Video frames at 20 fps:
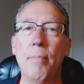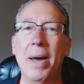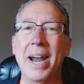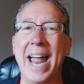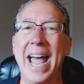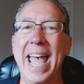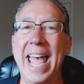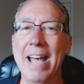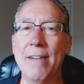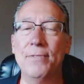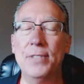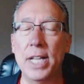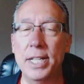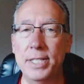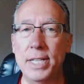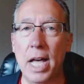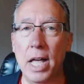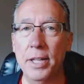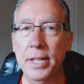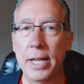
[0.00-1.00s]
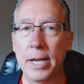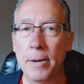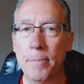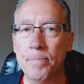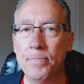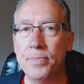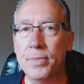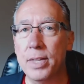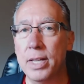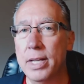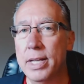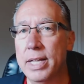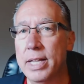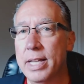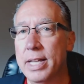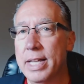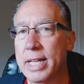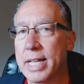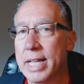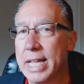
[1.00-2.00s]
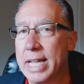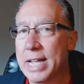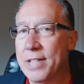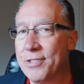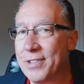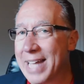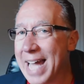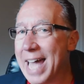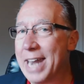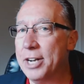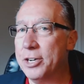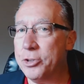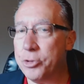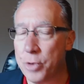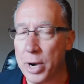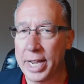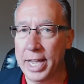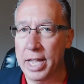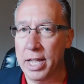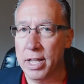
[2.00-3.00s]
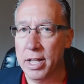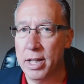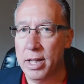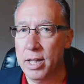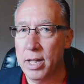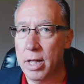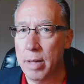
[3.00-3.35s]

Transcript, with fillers: But I have to tell you, it's kind of tricky